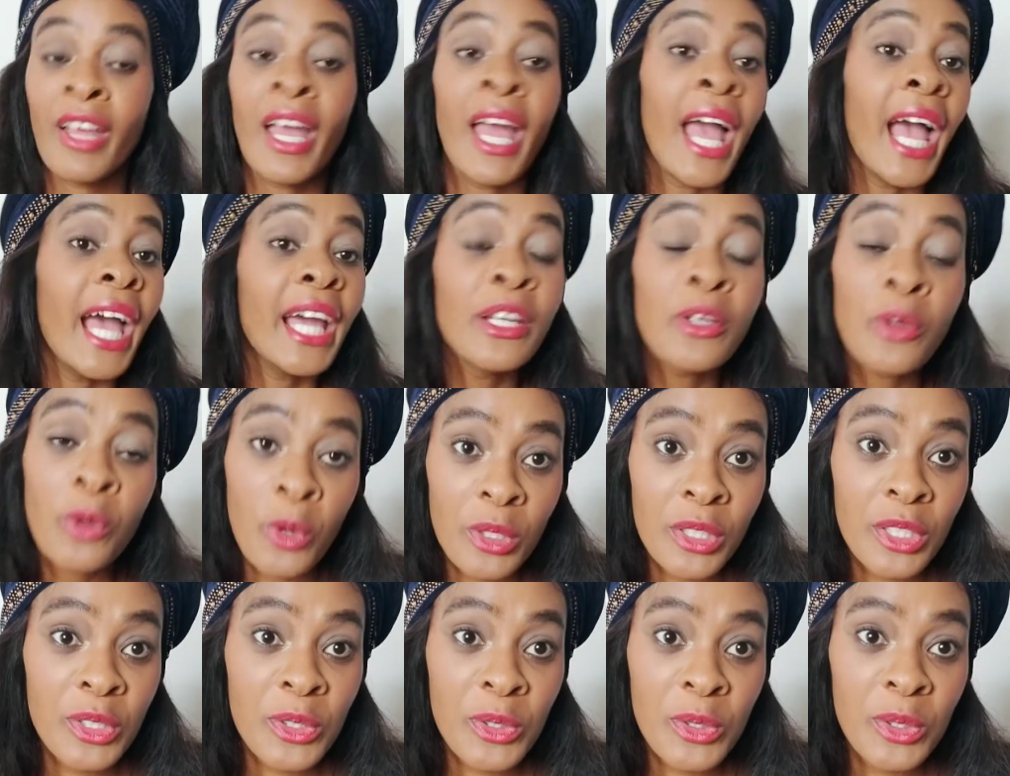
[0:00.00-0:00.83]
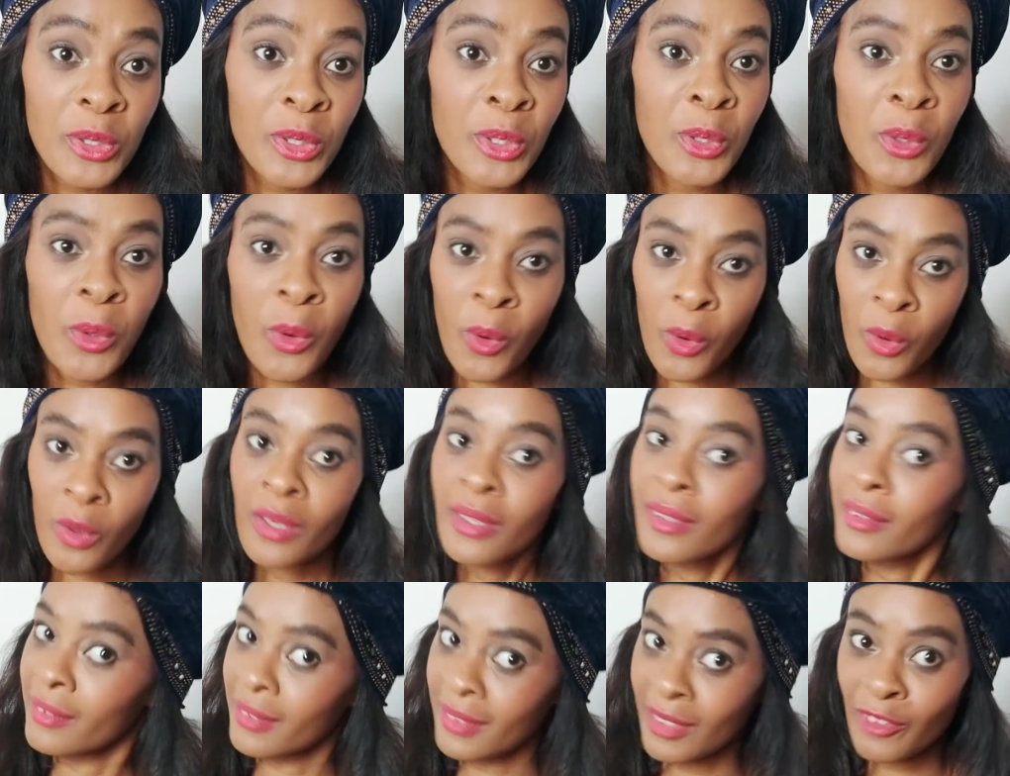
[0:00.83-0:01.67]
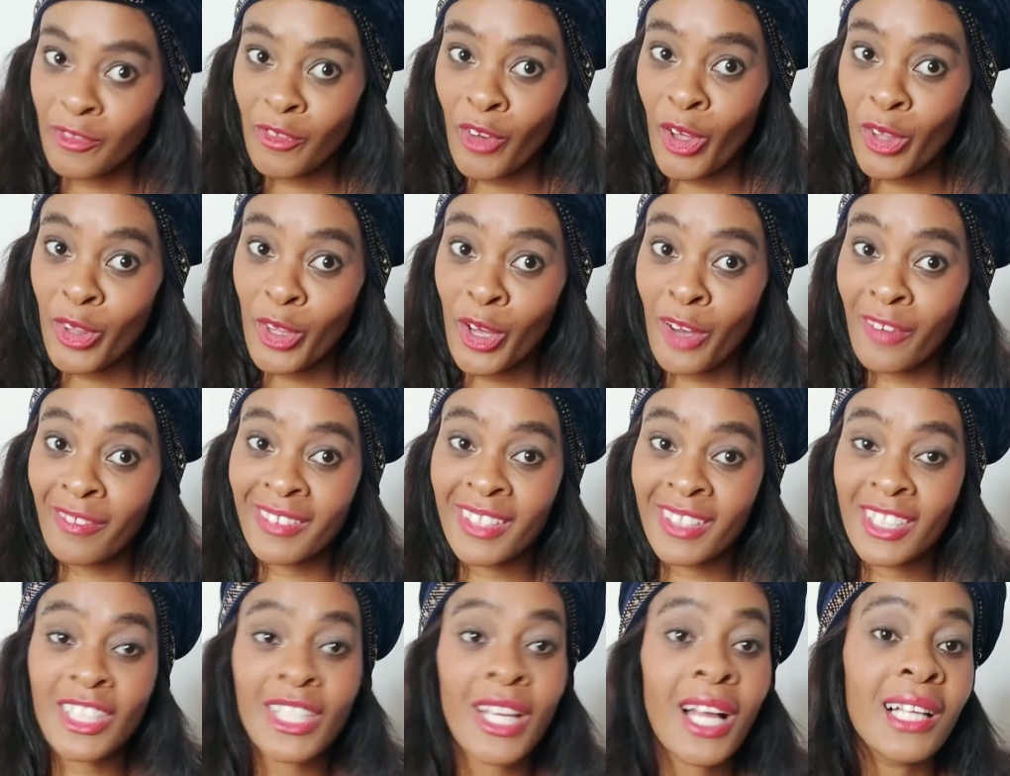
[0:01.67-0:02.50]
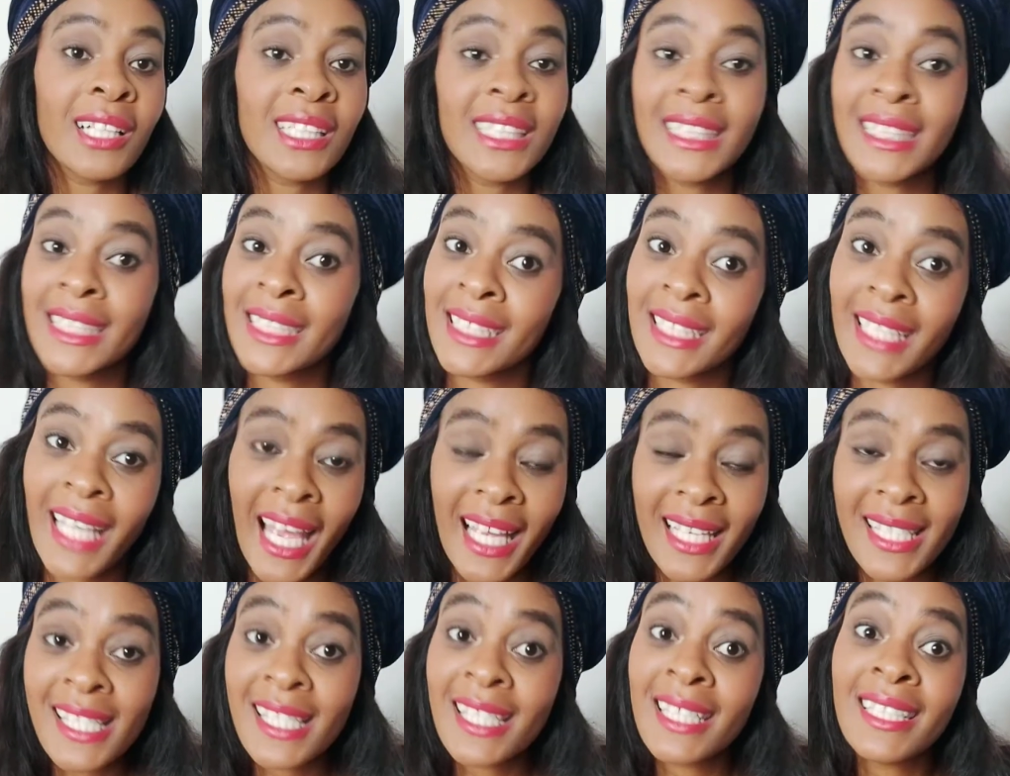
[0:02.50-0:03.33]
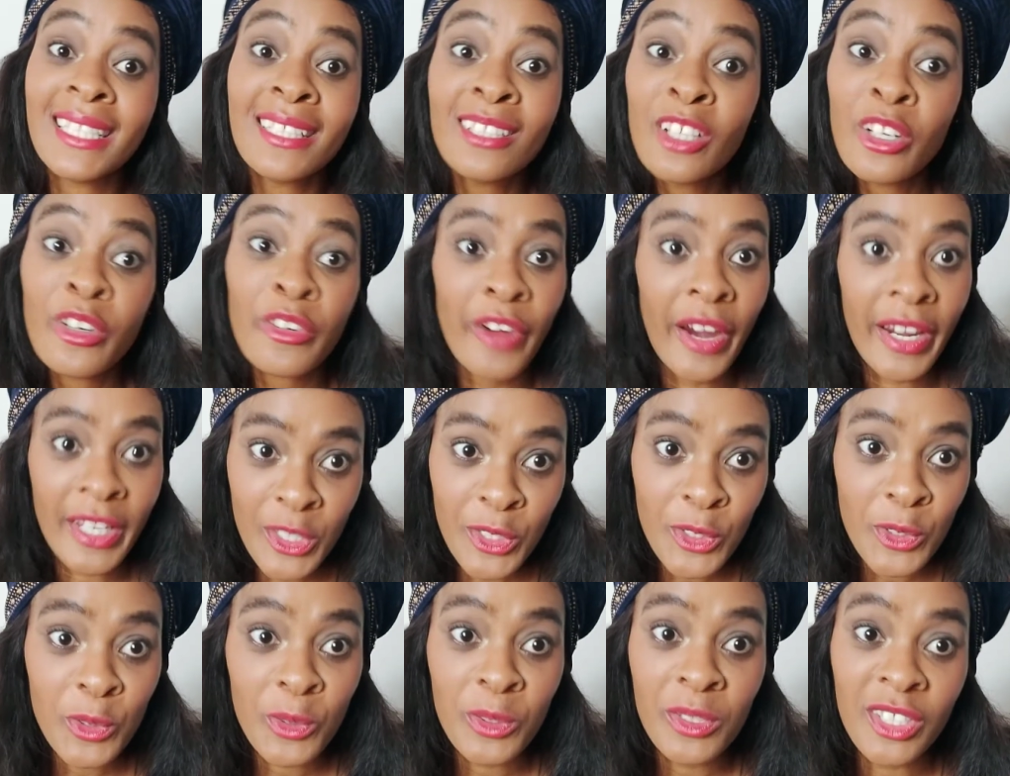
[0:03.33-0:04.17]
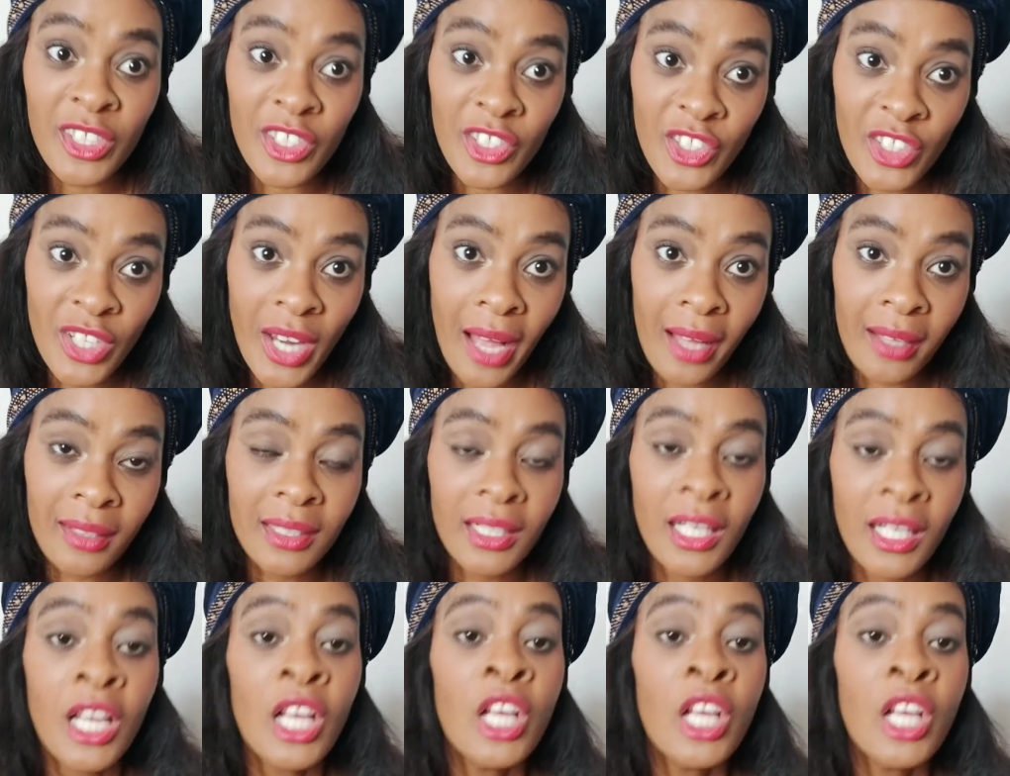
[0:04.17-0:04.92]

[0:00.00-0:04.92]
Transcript: and according to the law, the father of the child has legal rights to this child.